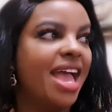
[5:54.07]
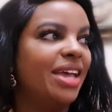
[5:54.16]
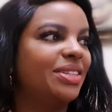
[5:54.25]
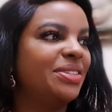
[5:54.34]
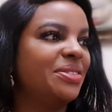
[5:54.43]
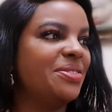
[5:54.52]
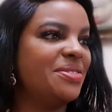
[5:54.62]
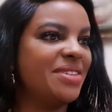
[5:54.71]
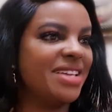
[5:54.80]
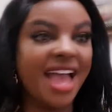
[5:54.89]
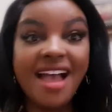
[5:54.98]
So
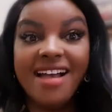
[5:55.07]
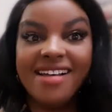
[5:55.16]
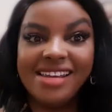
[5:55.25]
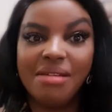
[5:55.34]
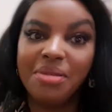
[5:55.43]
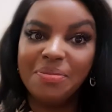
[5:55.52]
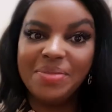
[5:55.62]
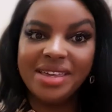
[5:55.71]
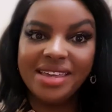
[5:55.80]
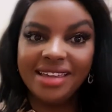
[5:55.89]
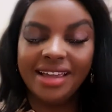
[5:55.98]
yeah, and I'm
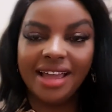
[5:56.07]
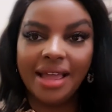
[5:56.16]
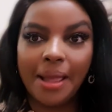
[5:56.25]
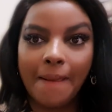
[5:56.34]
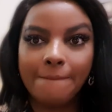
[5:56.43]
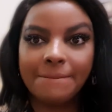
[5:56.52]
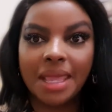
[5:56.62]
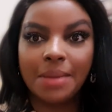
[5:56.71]
hoping, um,